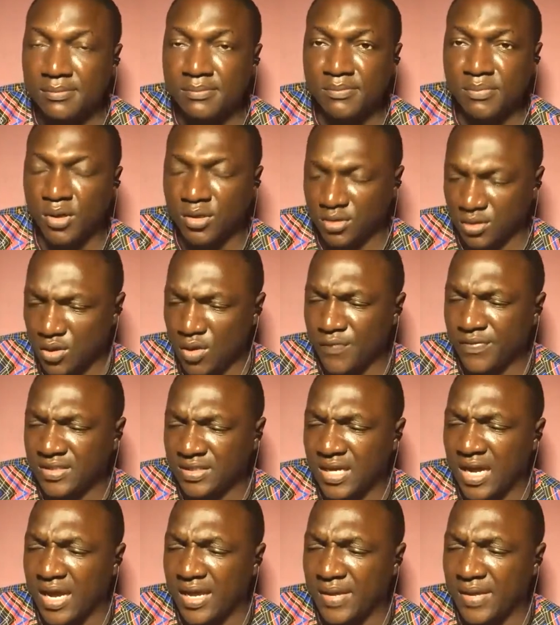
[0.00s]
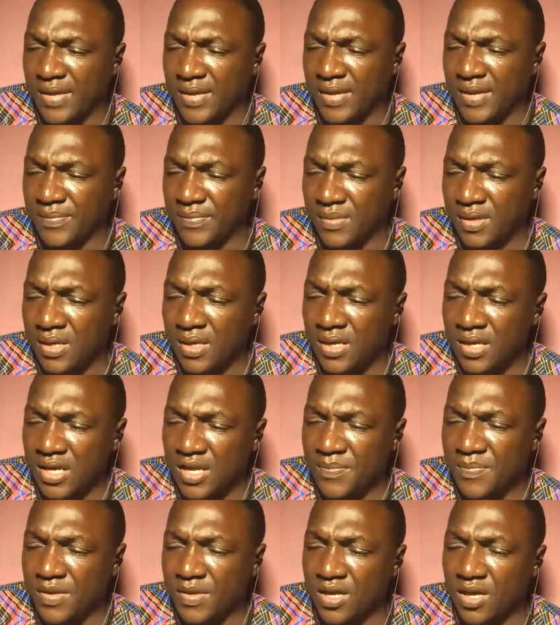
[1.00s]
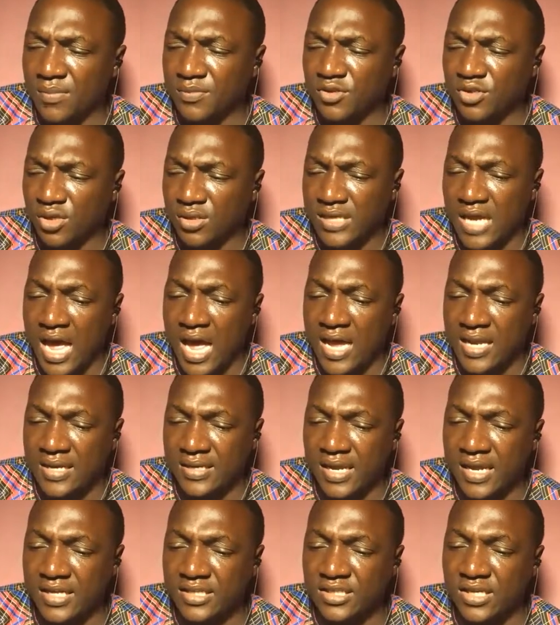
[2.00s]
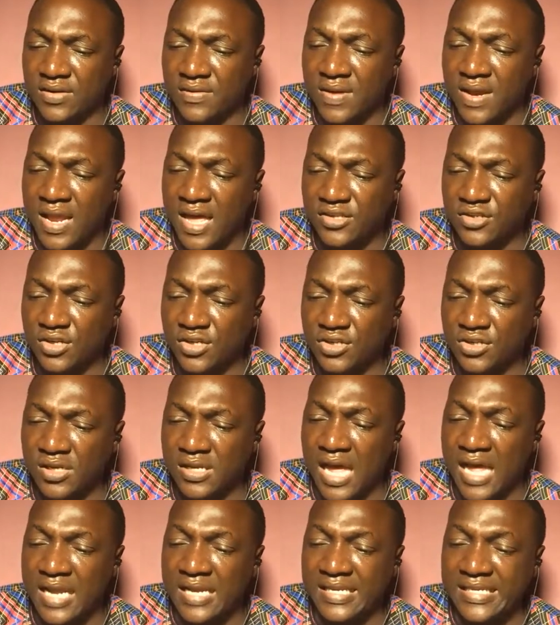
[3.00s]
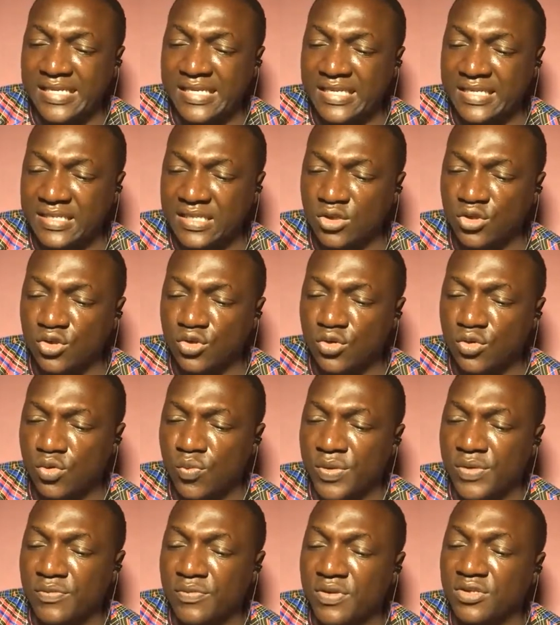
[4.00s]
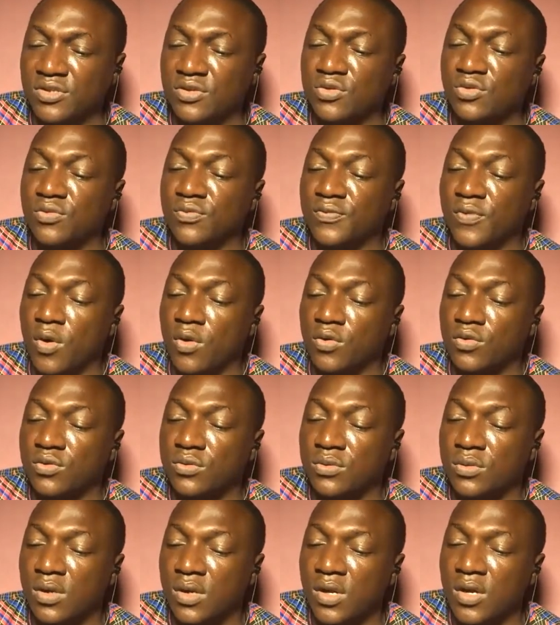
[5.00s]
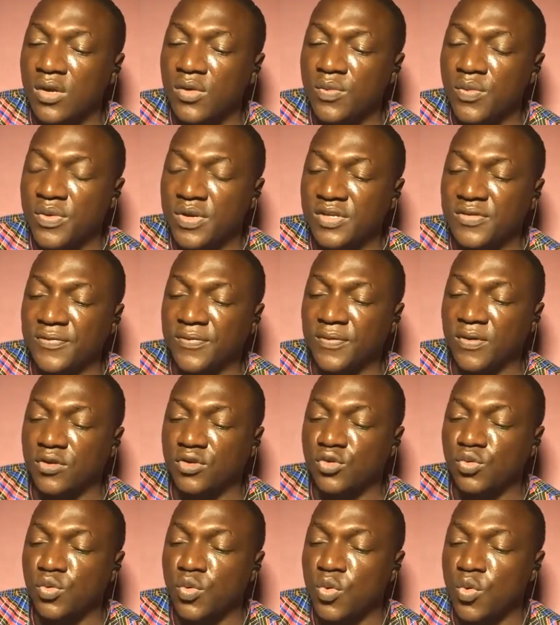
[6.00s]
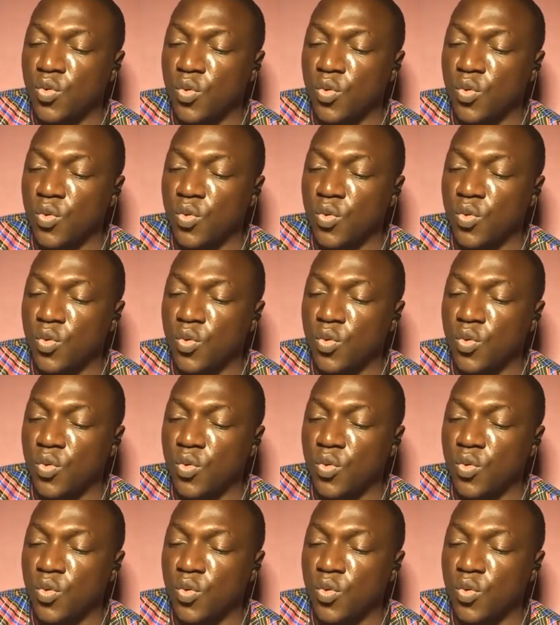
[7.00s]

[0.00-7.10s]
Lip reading: But over time, it becomes shorthand, a generalization, an easy tool we reach for too